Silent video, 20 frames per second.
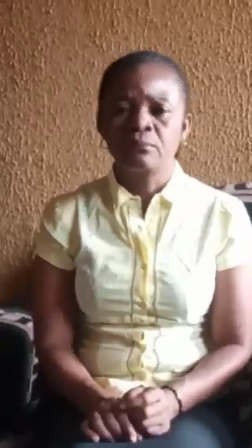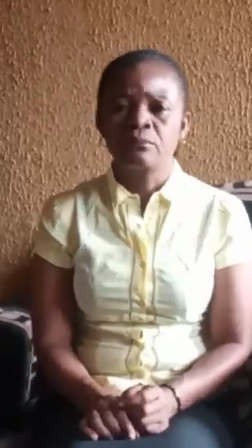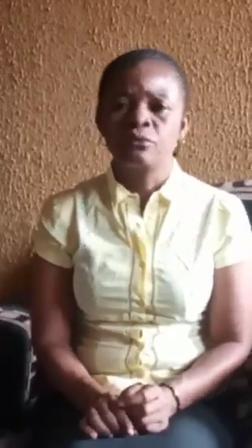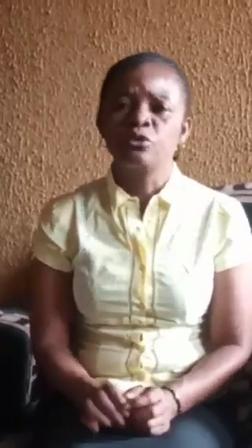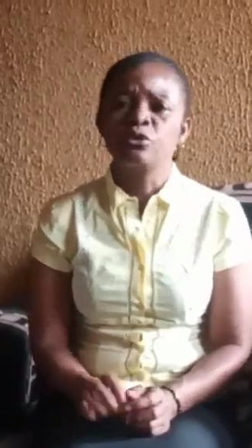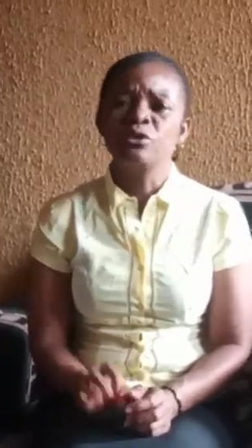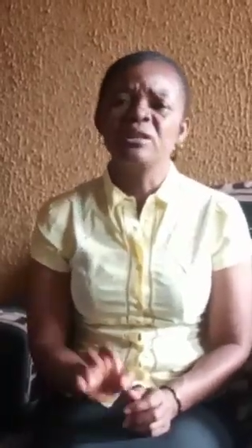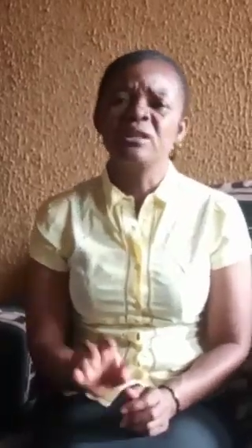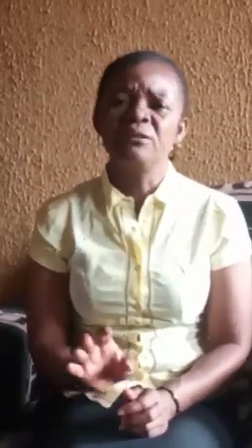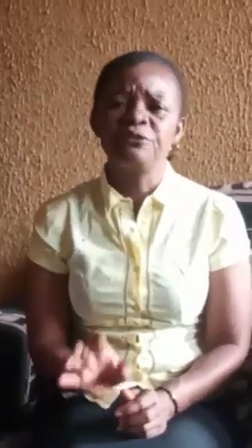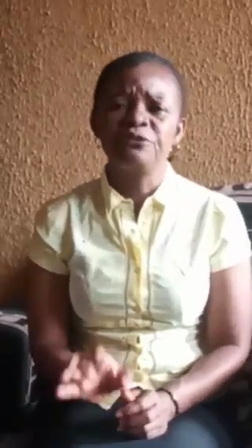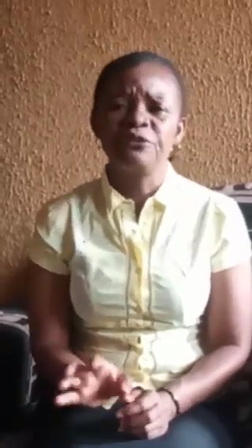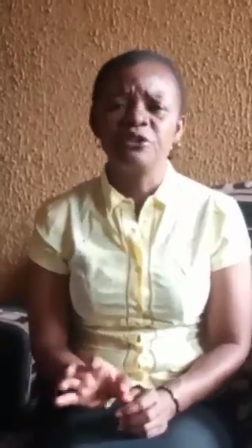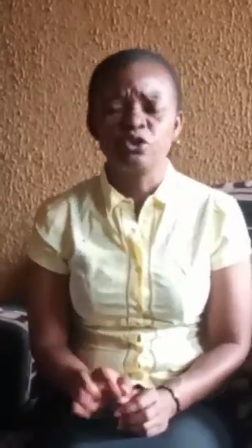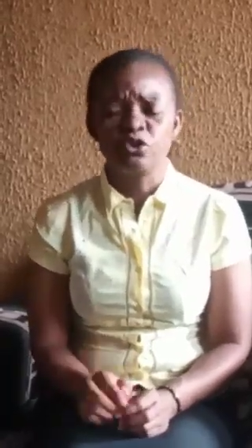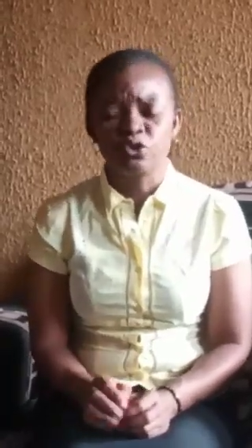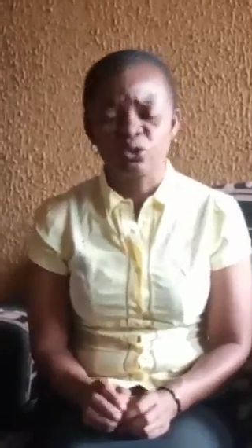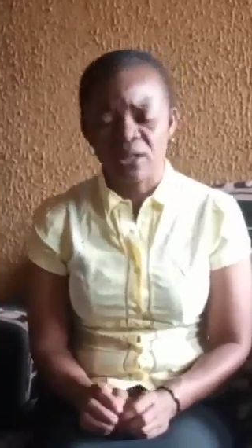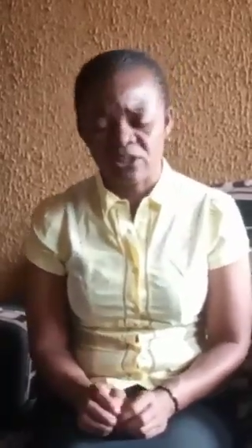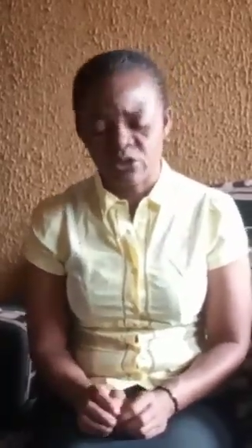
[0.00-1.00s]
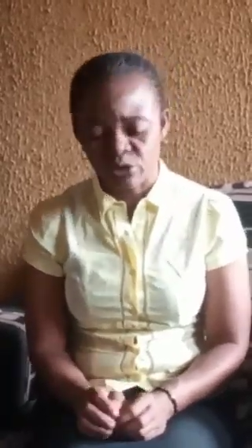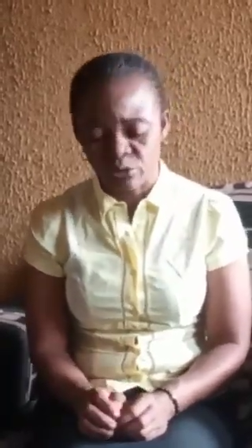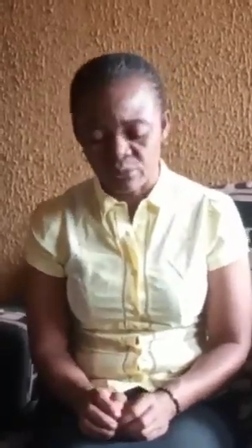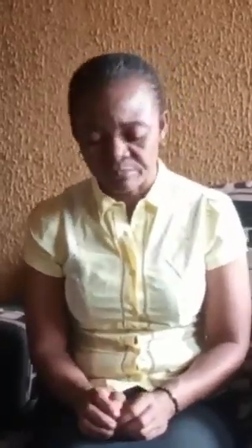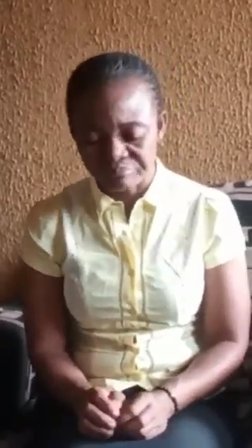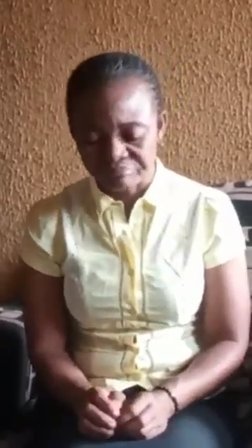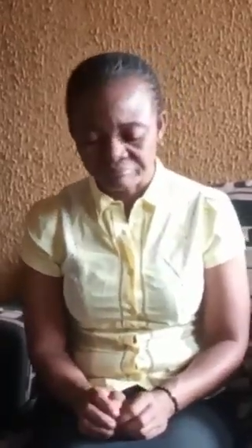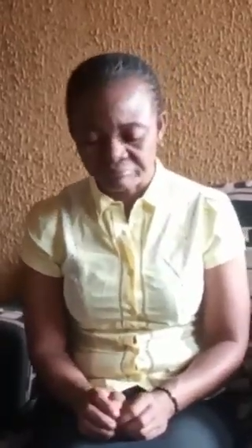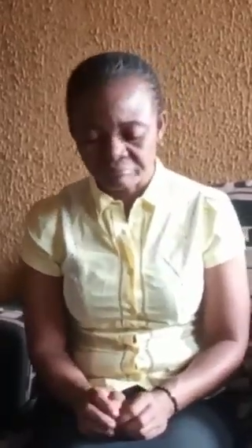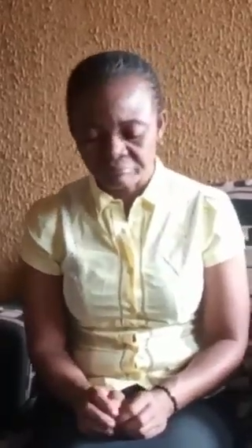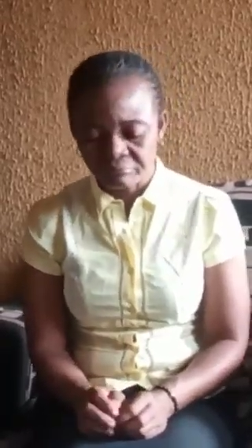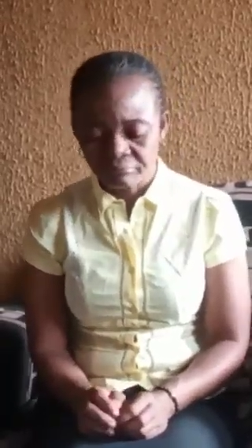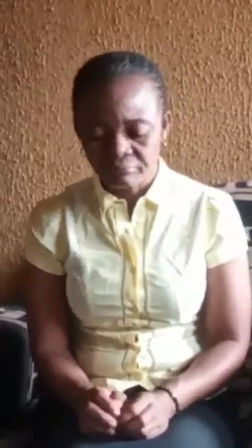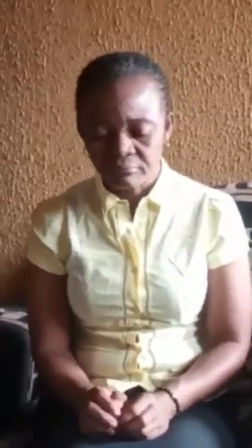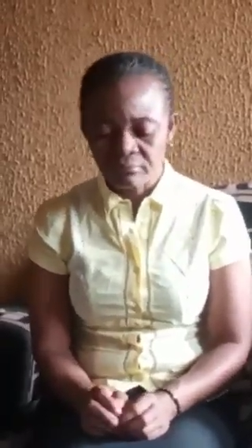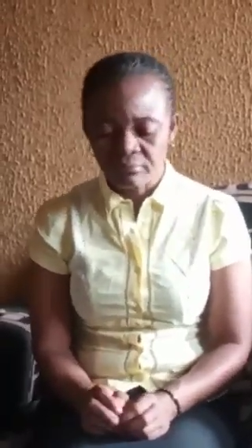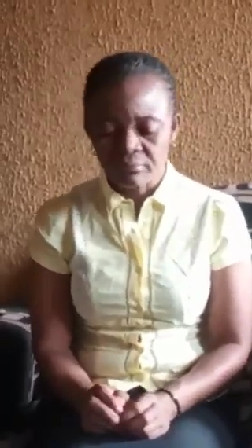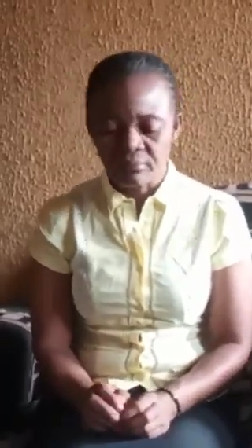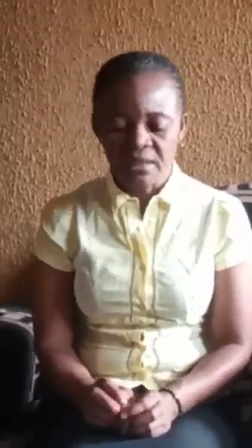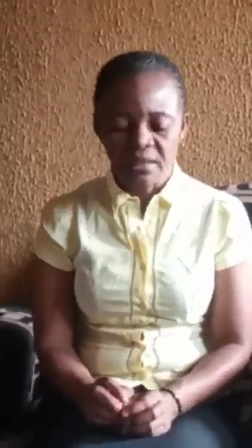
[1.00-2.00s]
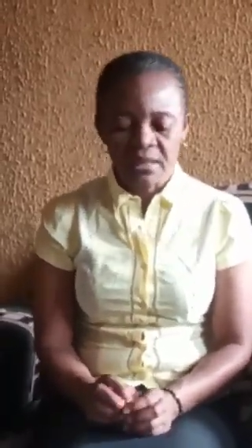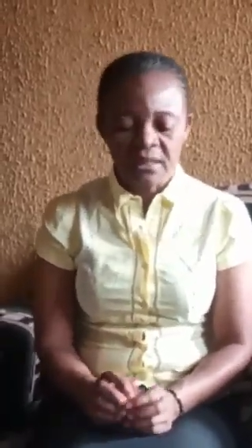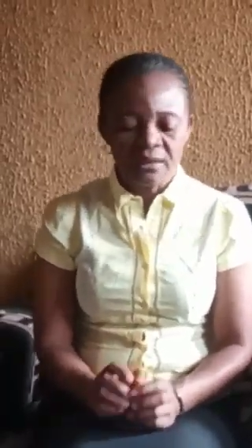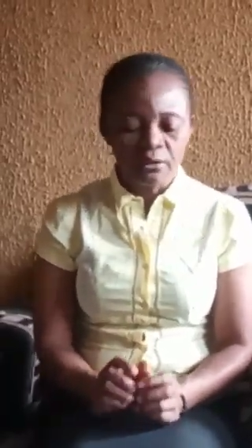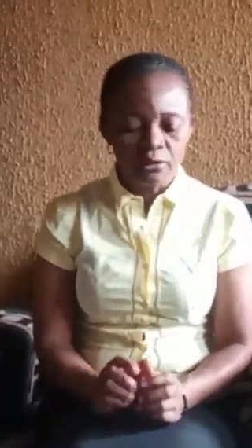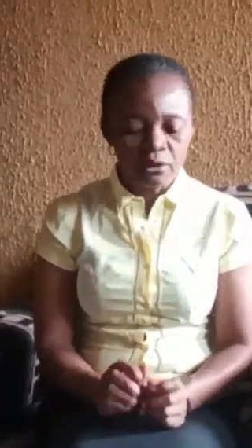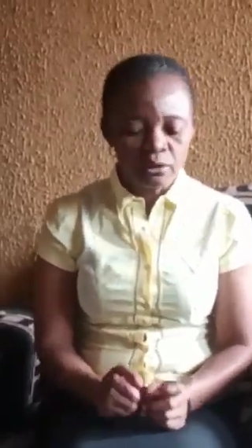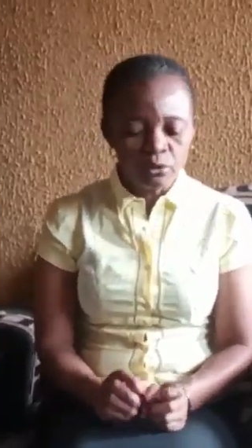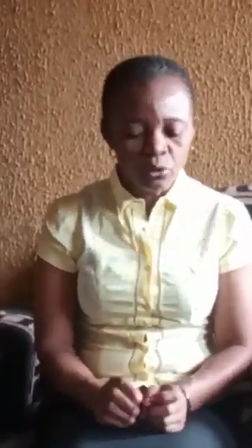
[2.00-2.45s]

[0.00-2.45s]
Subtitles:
During filtration, the